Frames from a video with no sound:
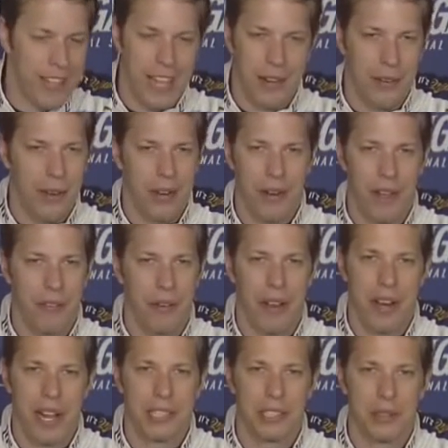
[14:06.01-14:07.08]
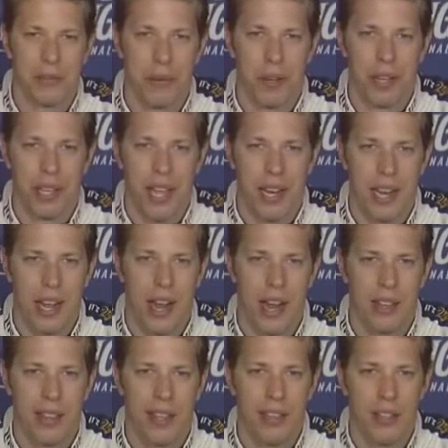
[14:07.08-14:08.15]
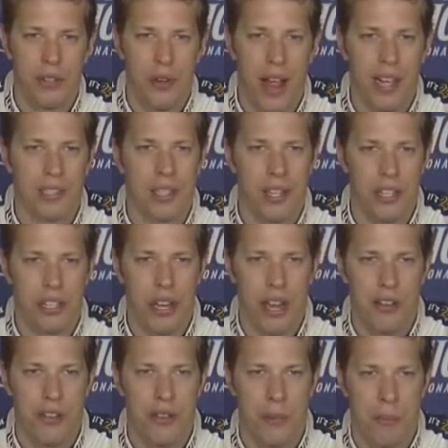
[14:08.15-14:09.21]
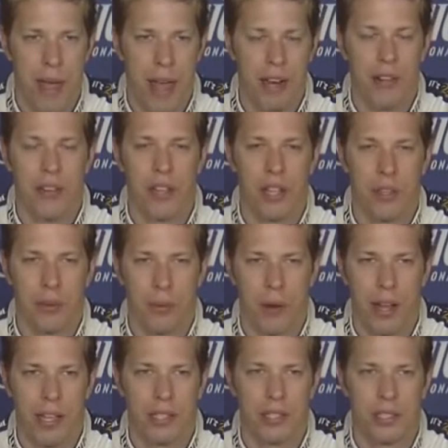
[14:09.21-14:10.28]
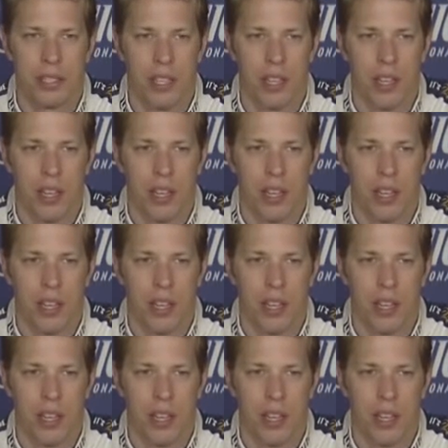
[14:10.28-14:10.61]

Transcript: I don't, I don't have a great answer for you, Kenny. I, I think the track's going to change dramatically in the race,